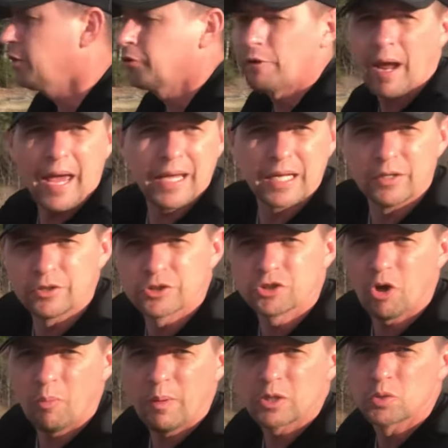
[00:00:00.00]
drag. And there's
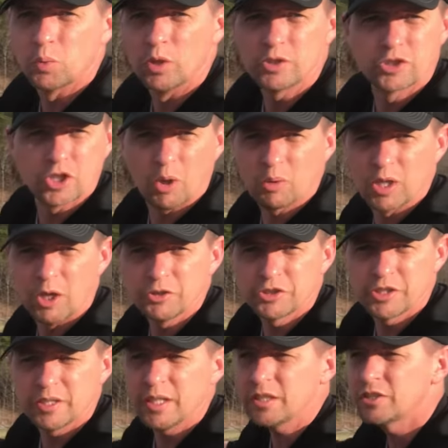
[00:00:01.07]
so much wood so close
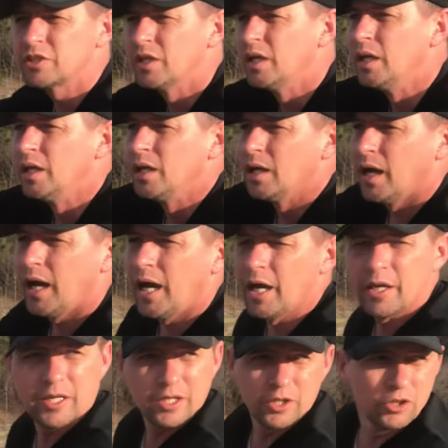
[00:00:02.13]
to this,
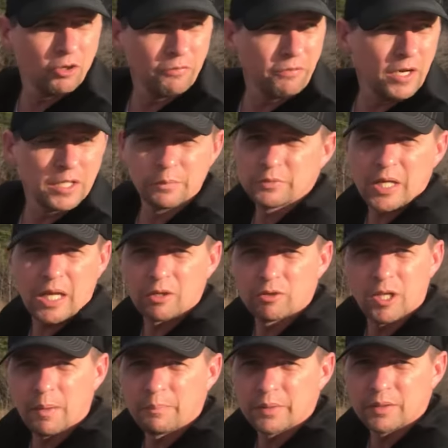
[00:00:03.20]
you'll find them
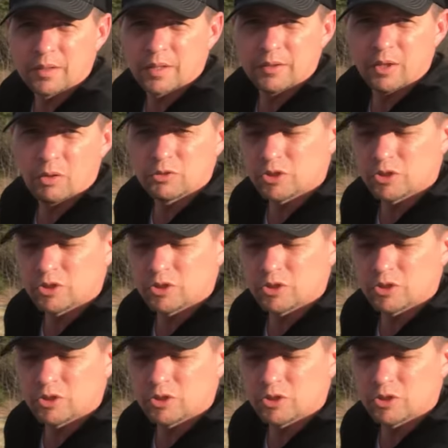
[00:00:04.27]
tangled up in no